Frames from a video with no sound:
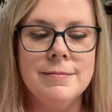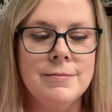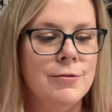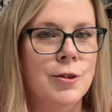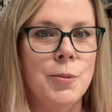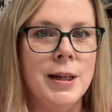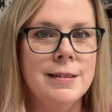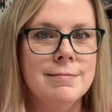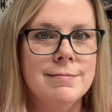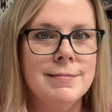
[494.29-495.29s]
For the
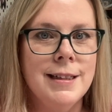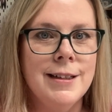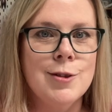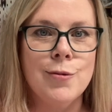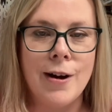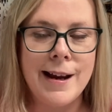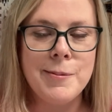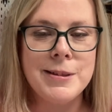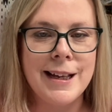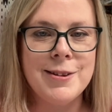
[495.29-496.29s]
win. So for
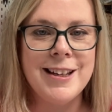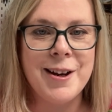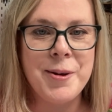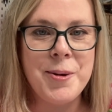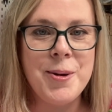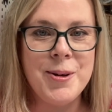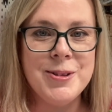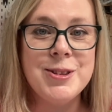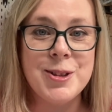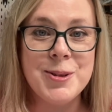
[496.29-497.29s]
anybody out there
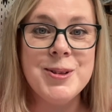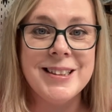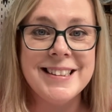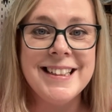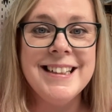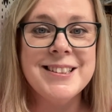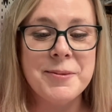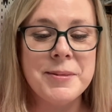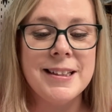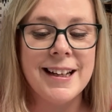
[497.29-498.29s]
who's doing
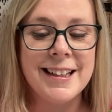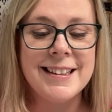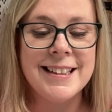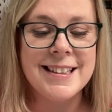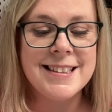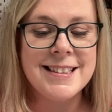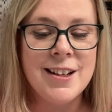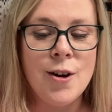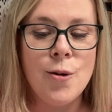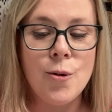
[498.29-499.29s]
something like this,
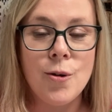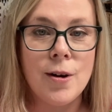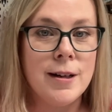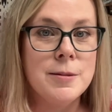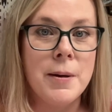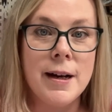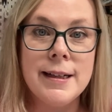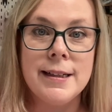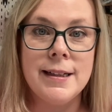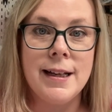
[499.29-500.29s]
or is
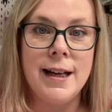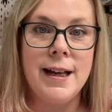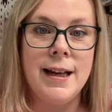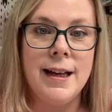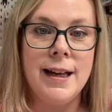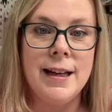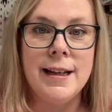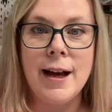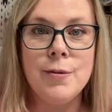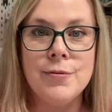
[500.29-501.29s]
buying
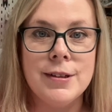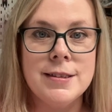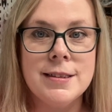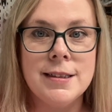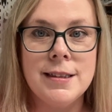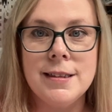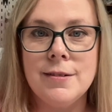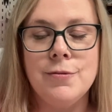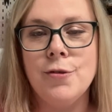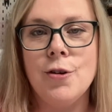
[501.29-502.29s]
an outfit
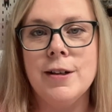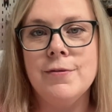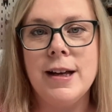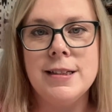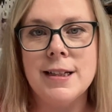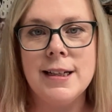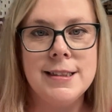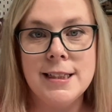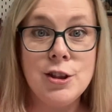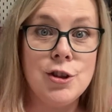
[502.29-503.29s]
for an event and
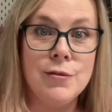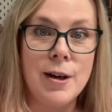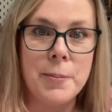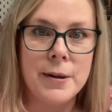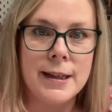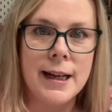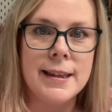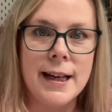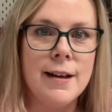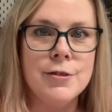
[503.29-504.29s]
it's itchy fabric
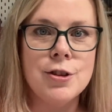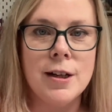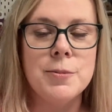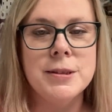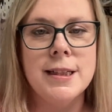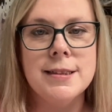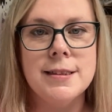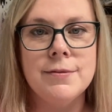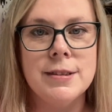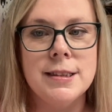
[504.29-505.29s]
and they have a child with
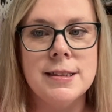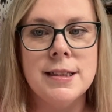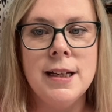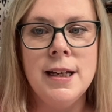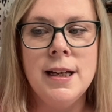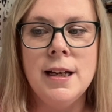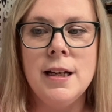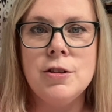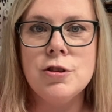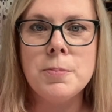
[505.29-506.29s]
sensitivities,
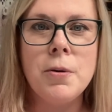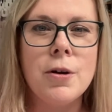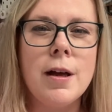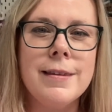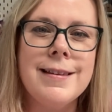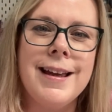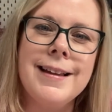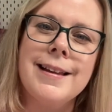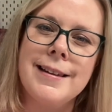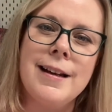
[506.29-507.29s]
just put on the
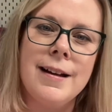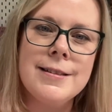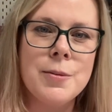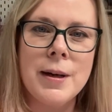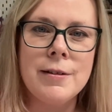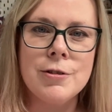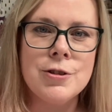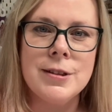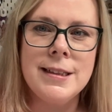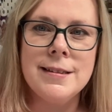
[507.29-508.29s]
thing that they like to wear
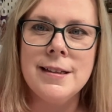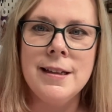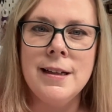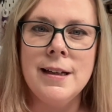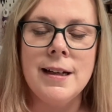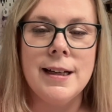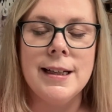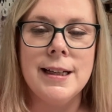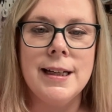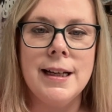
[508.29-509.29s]
underneath.
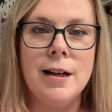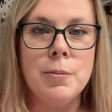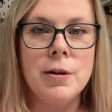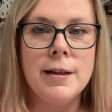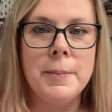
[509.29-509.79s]
Like, I'll put in a